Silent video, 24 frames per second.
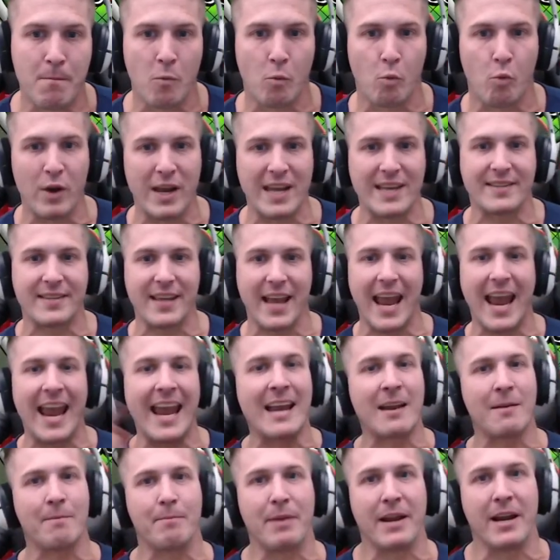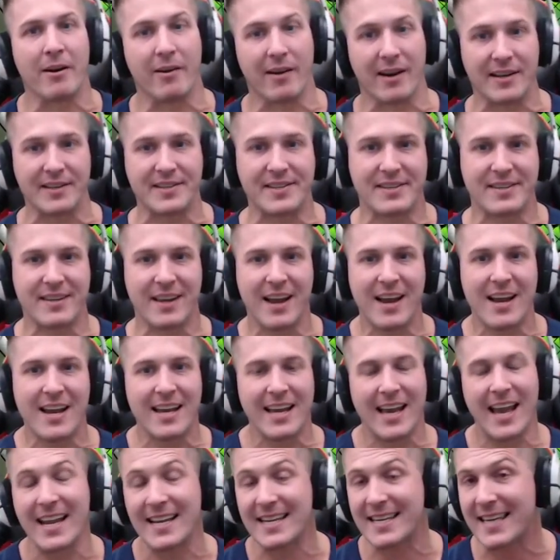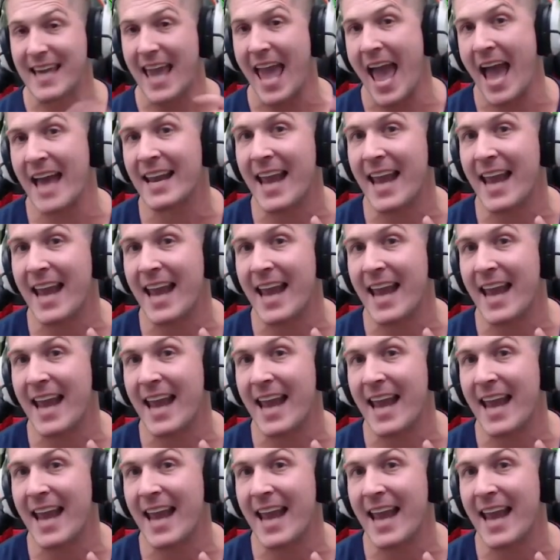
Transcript: Whis and Beerus. It can